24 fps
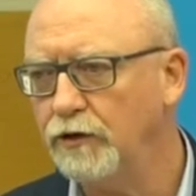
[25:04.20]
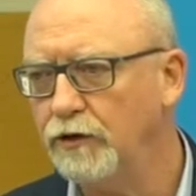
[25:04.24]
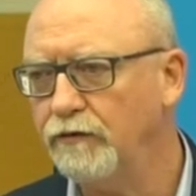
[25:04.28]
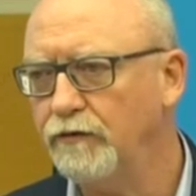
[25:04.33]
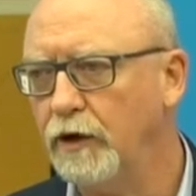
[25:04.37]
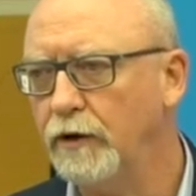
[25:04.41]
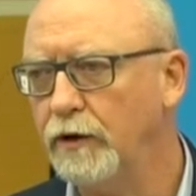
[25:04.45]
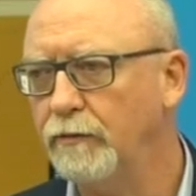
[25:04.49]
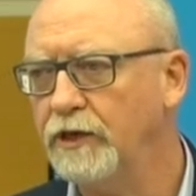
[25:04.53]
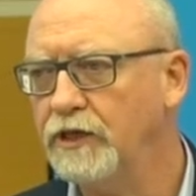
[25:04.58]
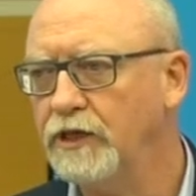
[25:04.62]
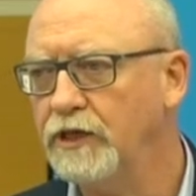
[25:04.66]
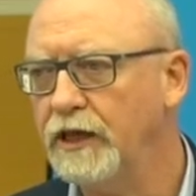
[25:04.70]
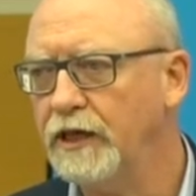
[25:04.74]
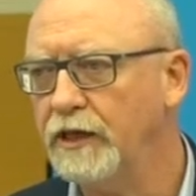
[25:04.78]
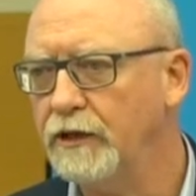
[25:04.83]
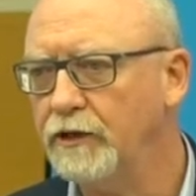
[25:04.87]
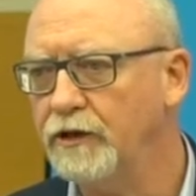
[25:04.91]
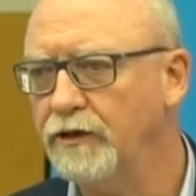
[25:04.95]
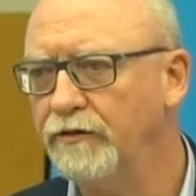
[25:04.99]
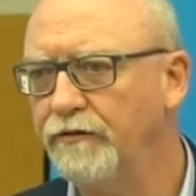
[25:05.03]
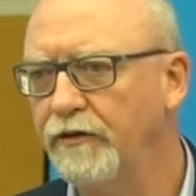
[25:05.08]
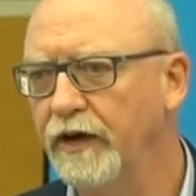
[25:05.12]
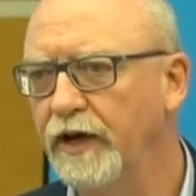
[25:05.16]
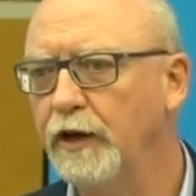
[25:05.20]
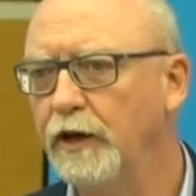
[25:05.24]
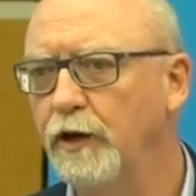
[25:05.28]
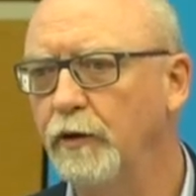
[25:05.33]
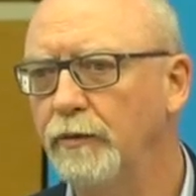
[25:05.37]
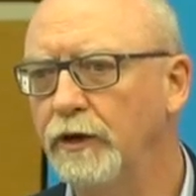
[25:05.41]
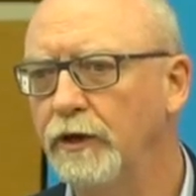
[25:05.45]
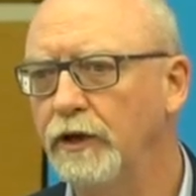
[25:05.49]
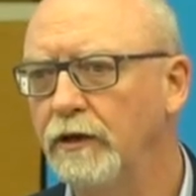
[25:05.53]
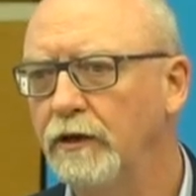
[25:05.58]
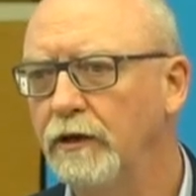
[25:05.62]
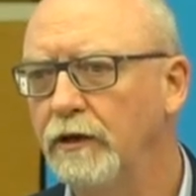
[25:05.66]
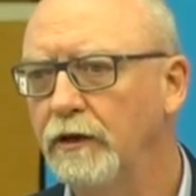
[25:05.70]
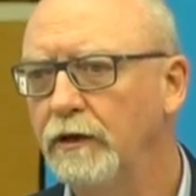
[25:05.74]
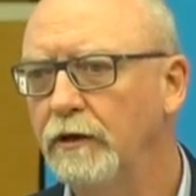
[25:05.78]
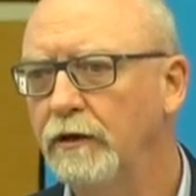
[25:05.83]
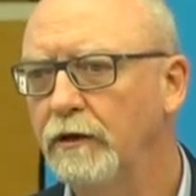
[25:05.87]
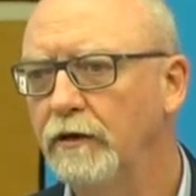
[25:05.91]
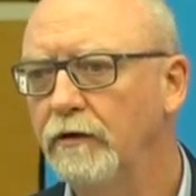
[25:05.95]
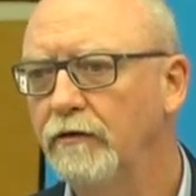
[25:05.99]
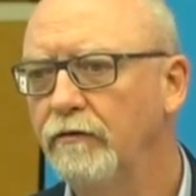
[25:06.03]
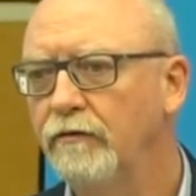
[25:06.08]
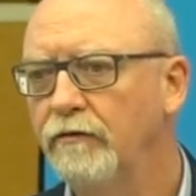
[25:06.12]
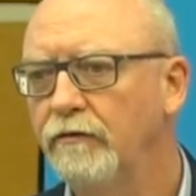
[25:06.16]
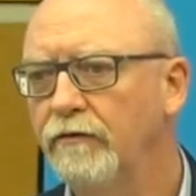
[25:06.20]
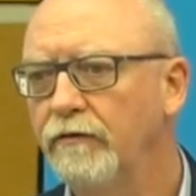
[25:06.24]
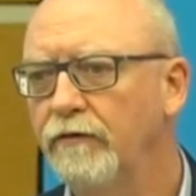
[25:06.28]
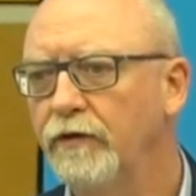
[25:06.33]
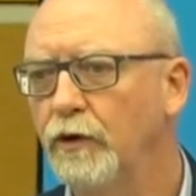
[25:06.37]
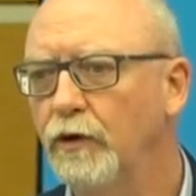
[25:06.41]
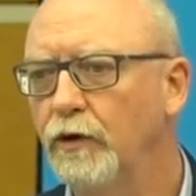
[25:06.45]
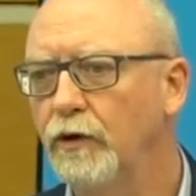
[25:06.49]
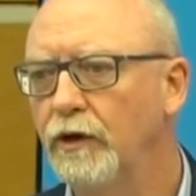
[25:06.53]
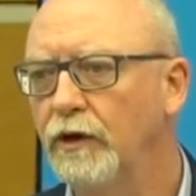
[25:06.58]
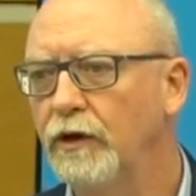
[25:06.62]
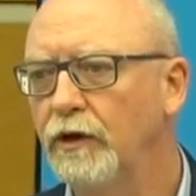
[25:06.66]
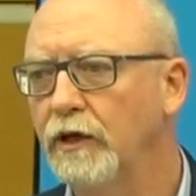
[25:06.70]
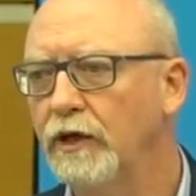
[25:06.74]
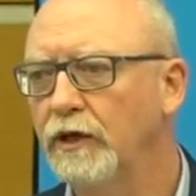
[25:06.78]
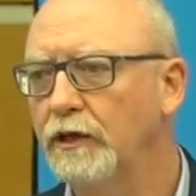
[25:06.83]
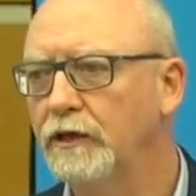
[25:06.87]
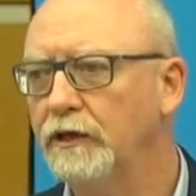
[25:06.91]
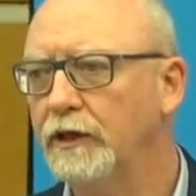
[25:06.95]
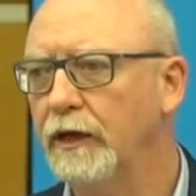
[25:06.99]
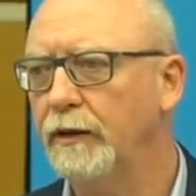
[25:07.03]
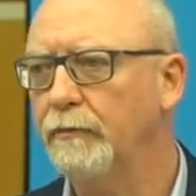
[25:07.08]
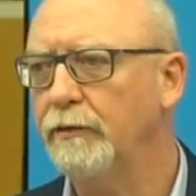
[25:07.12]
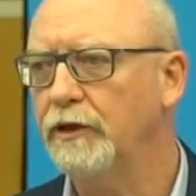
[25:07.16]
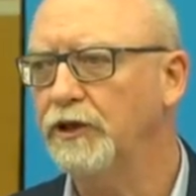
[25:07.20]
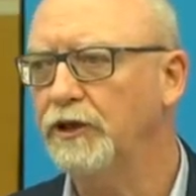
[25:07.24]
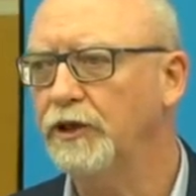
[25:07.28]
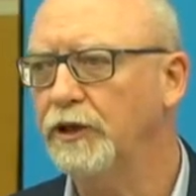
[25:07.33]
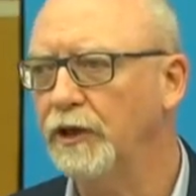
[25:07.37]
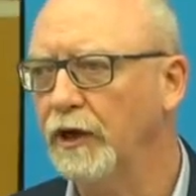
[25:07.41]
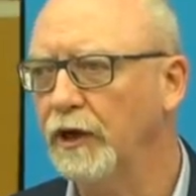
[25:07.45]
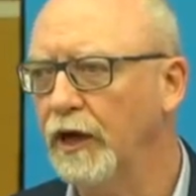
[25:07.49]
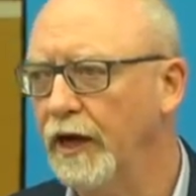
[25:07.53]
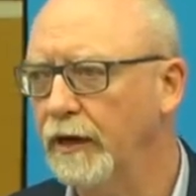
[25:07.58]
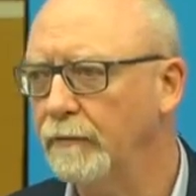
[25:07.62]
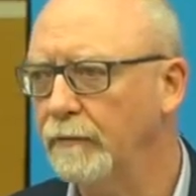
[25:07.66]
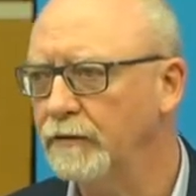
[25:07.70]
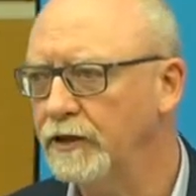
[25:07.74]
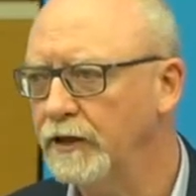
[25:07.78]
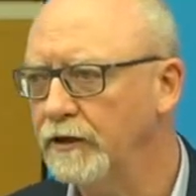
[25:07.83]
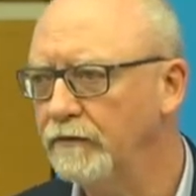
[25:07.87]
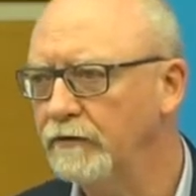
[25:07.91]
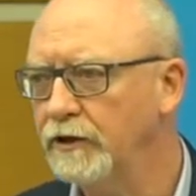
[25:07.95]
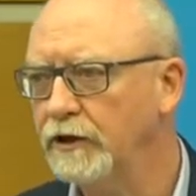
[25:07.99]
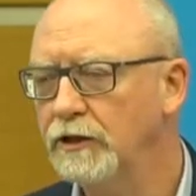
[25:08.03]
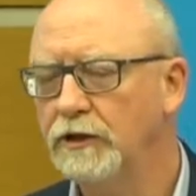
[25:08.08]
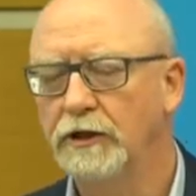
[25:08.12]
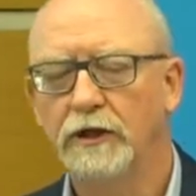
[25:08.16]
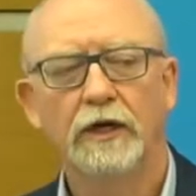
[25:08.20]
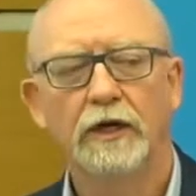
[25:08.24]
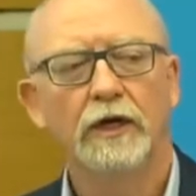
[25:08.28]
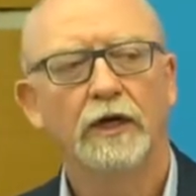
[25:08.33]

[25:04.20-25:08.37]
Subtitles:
of domiciles available for establishing captives.